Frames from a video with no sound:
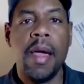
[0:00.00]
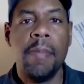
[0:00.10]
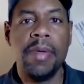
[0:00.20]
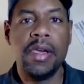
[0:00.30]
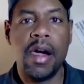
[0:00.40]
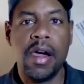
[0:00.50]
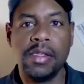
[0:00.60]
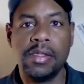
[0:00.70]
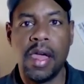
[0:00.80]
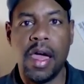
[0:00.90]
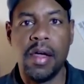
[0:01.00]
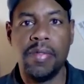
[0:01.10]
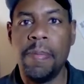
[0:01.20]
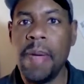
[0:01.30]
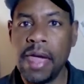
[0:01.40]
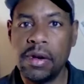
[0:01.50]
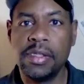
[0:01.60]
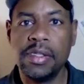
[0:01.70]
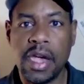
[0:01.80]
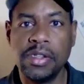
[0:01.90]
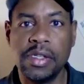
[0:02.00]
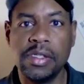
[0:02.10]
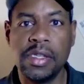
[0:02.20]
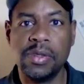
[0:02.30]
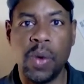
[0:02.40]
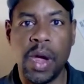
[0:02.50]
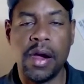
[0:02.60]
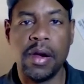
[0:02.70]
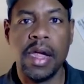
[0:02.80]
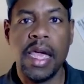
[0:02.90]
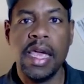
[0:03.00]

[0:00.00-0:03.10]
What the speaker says: because the panel discussions is where